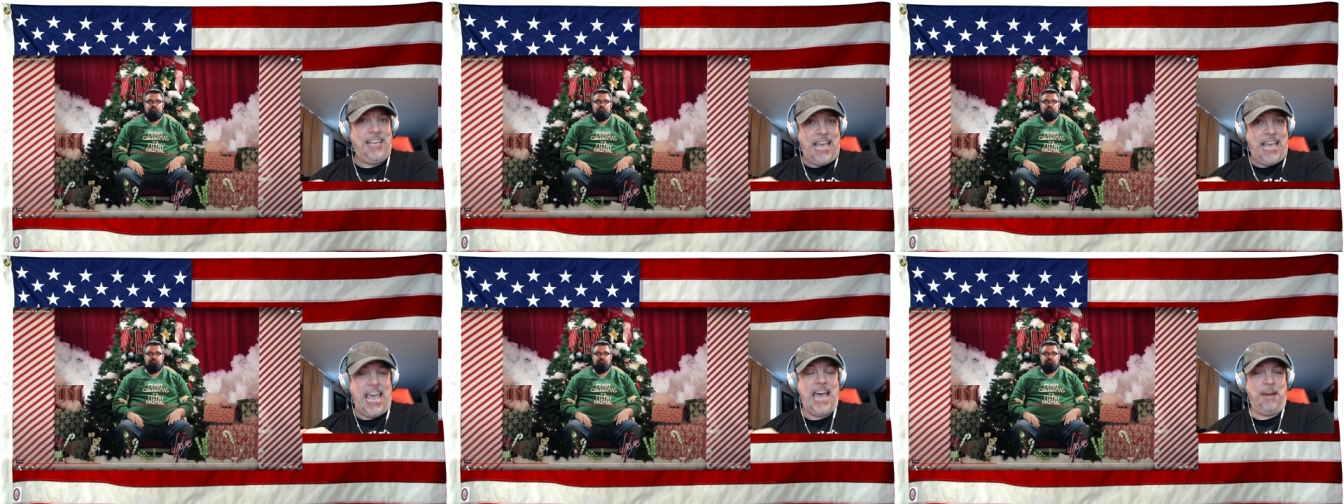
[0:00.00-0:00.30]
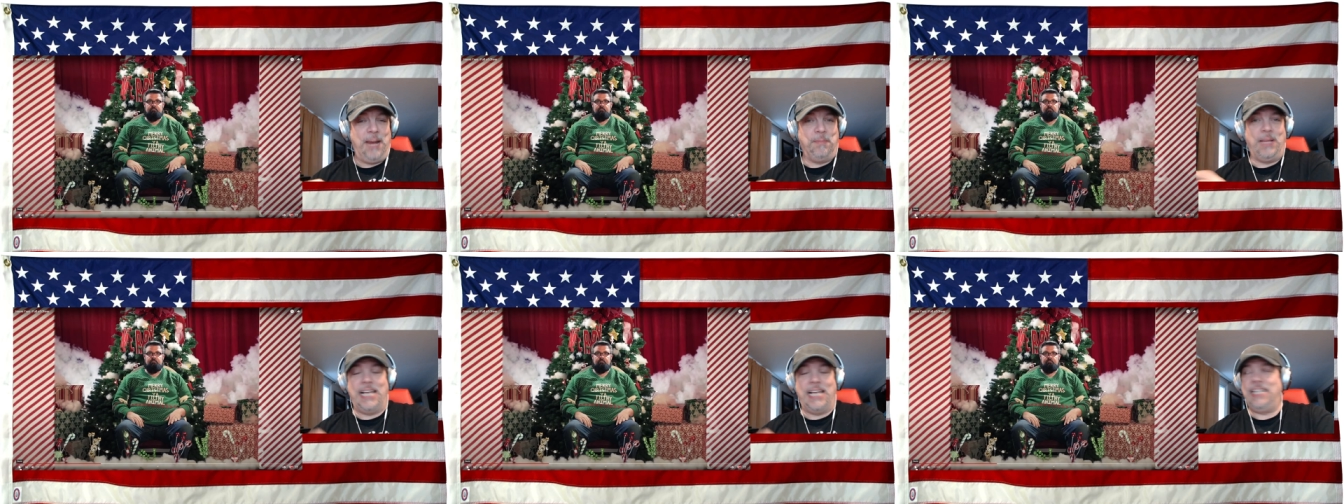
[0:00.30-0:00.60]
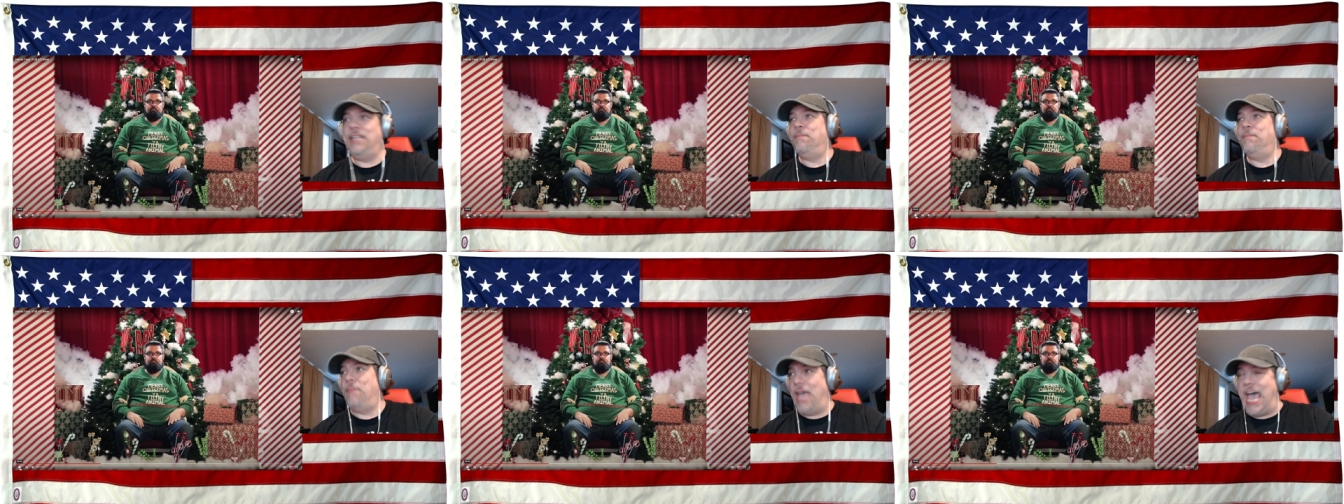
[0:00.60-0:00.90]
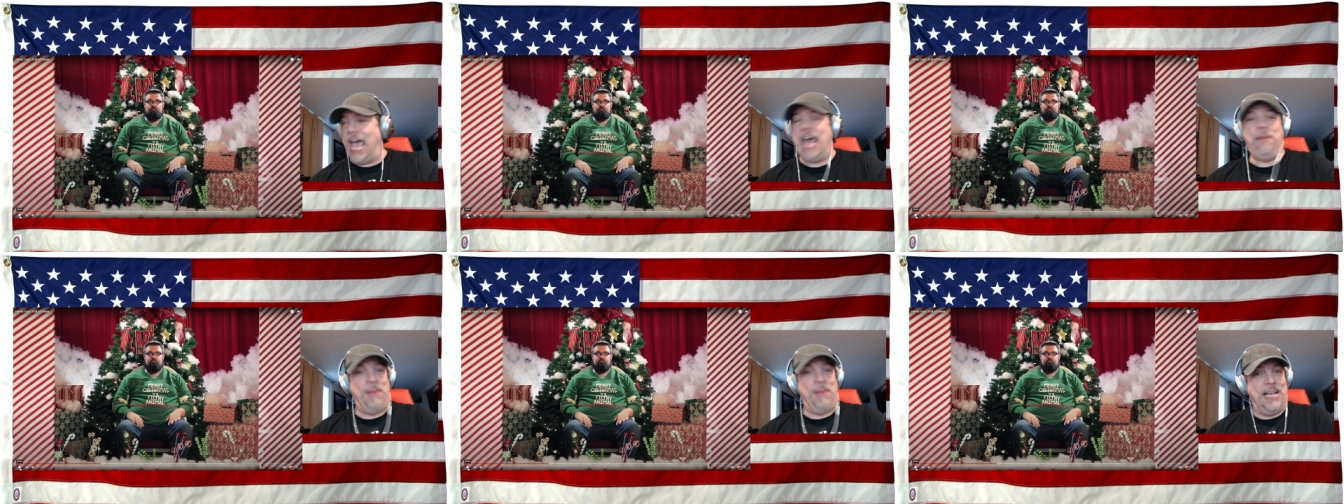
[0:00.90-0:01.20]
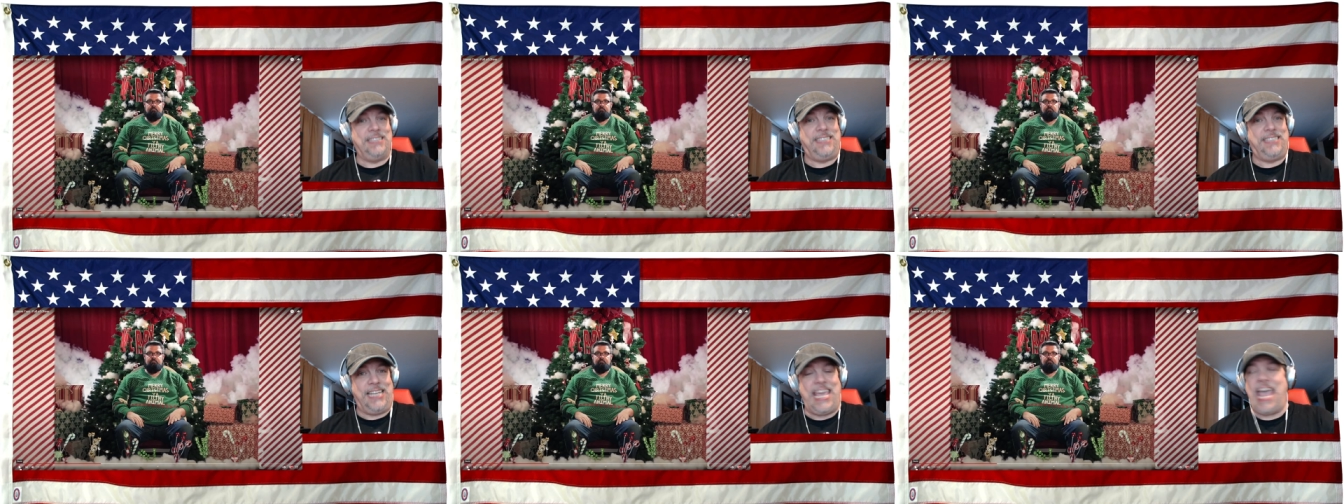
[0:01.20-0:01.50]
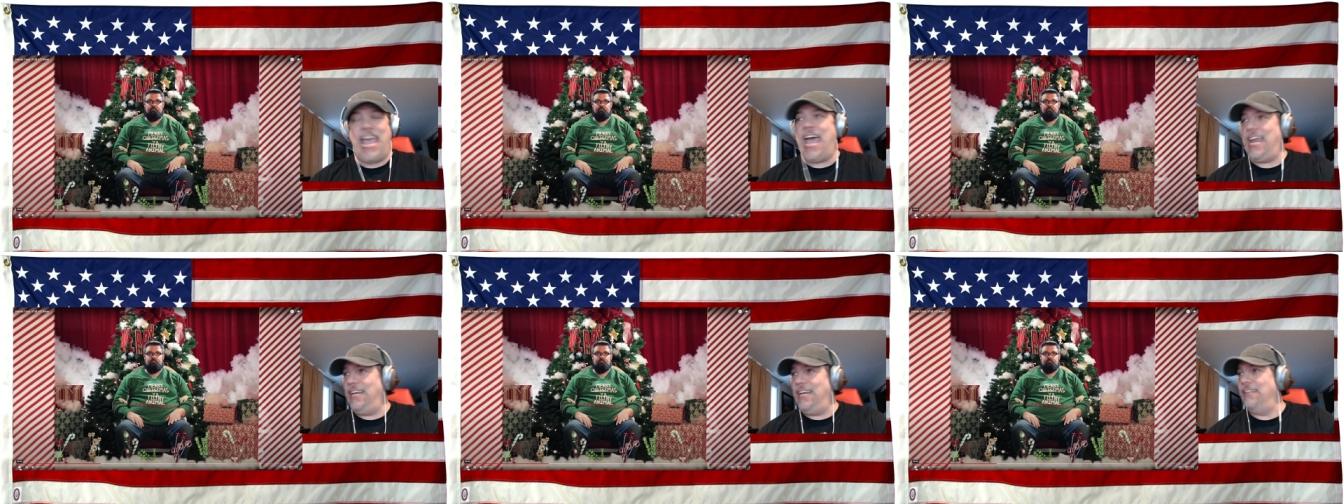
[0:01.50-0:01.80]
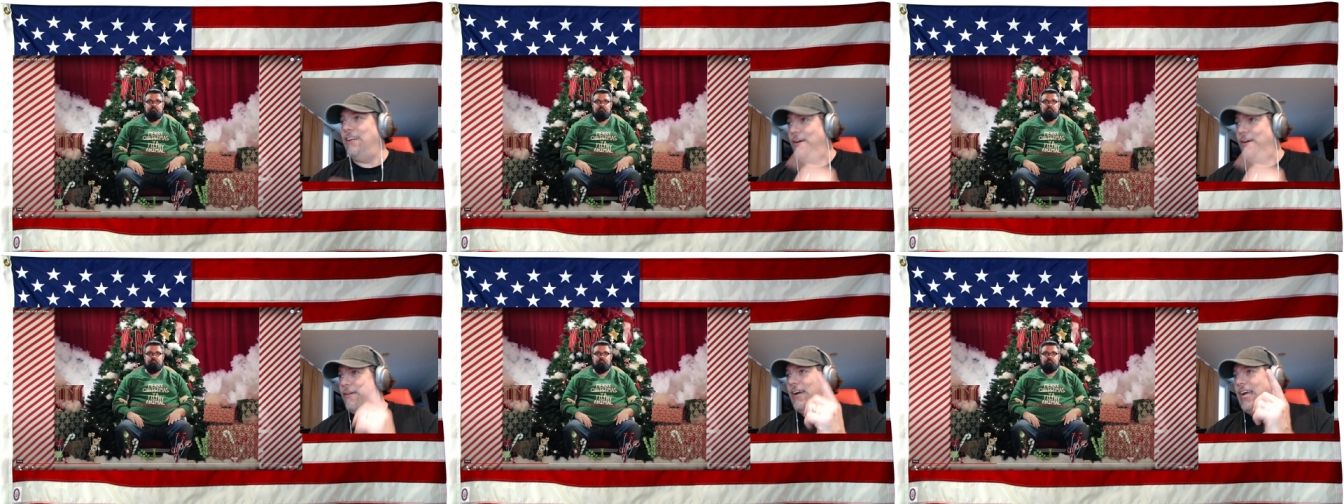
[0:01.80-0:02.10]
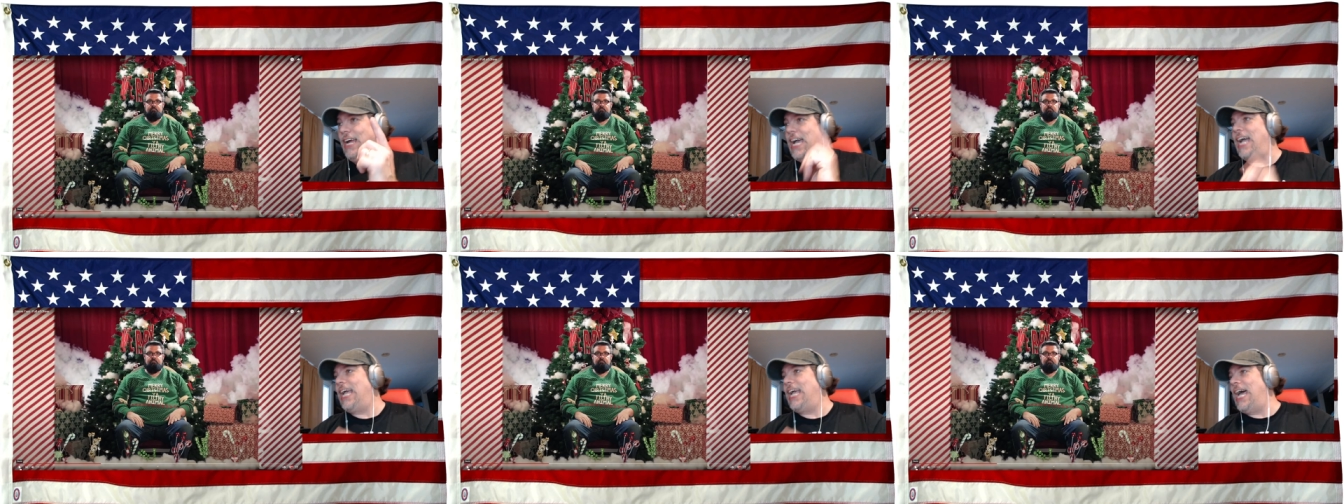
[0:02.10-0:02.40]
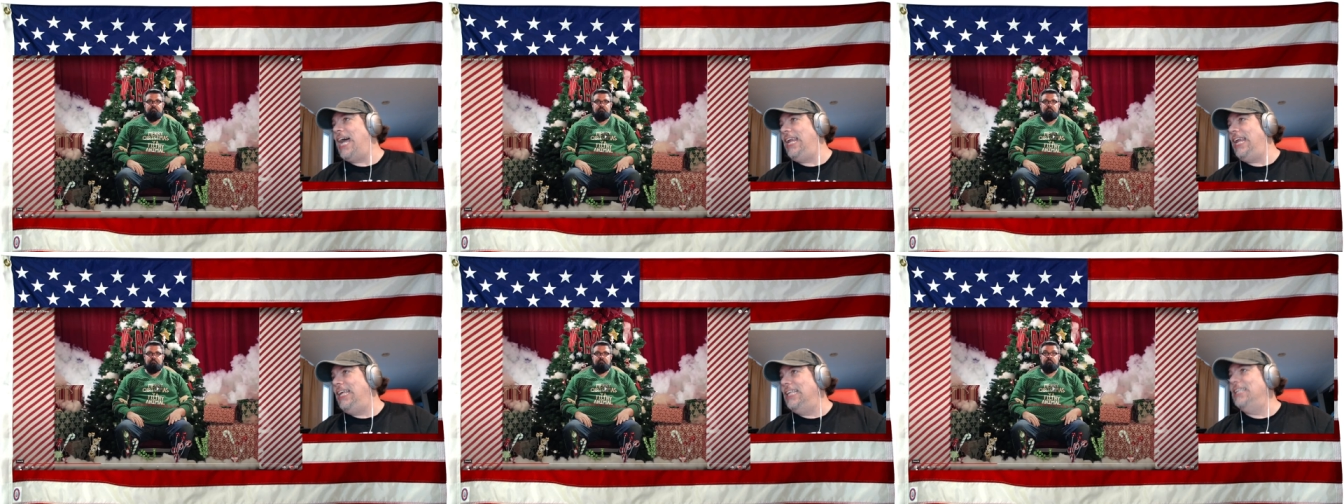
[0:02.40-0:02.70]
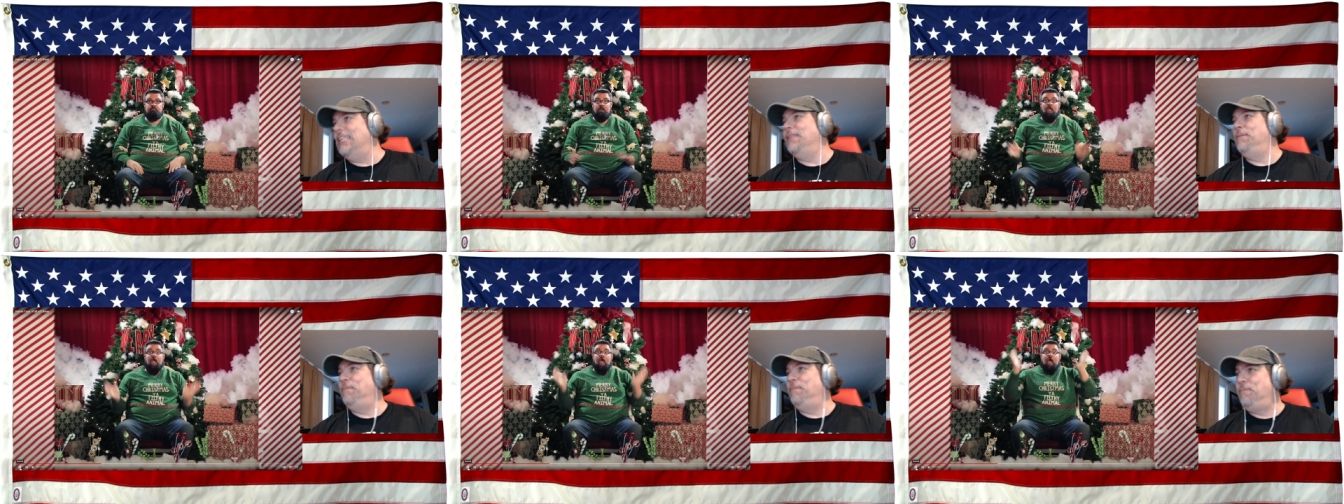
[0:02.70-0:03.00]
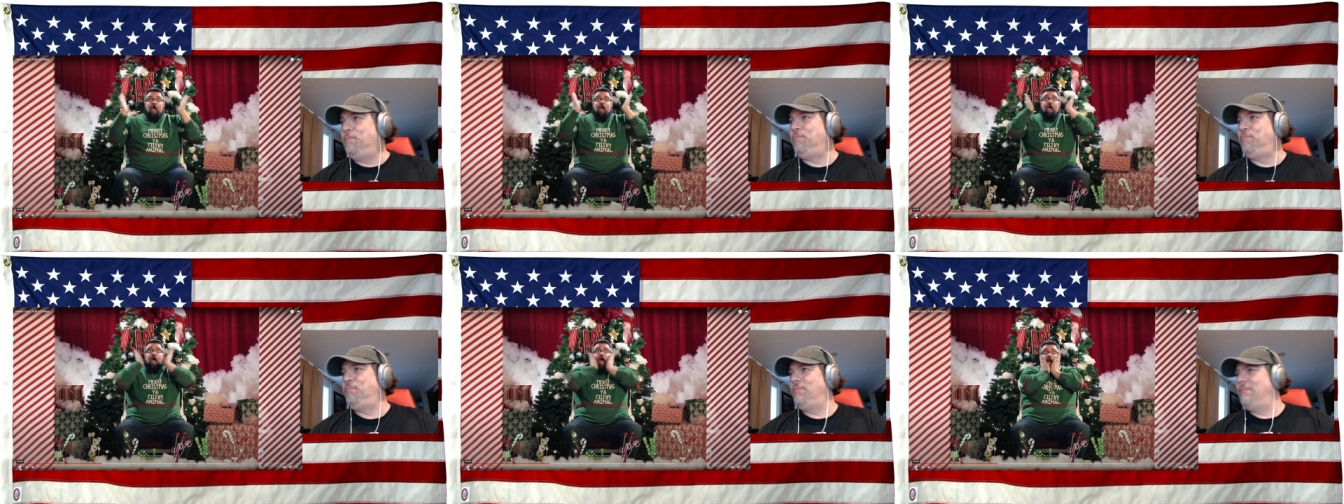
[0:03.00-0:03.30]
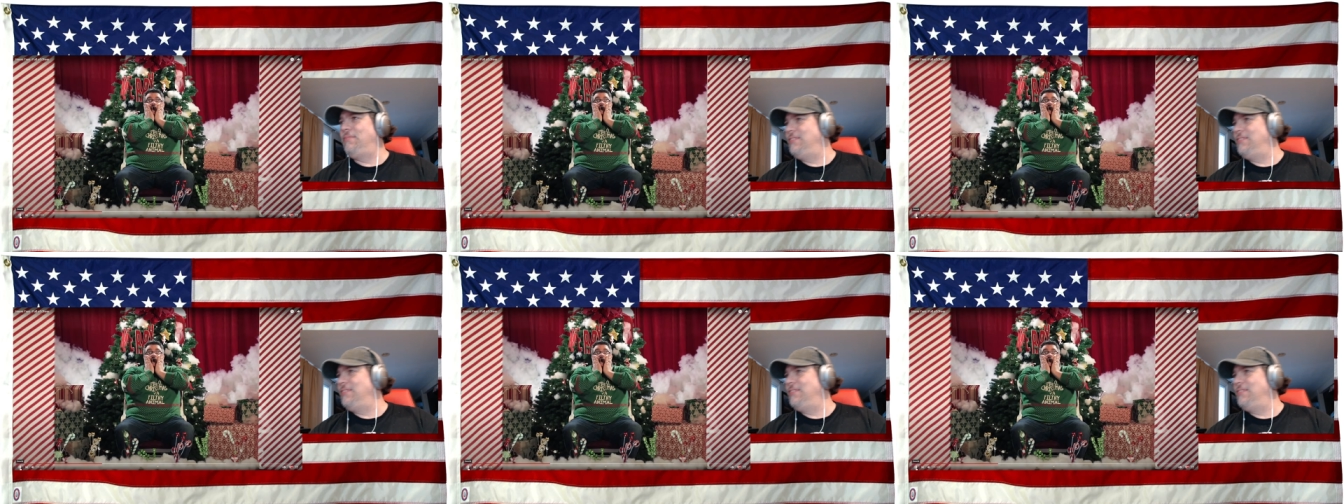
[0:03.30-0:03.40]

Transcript: Adam like Adam has the cat. All right, I got it. My baby.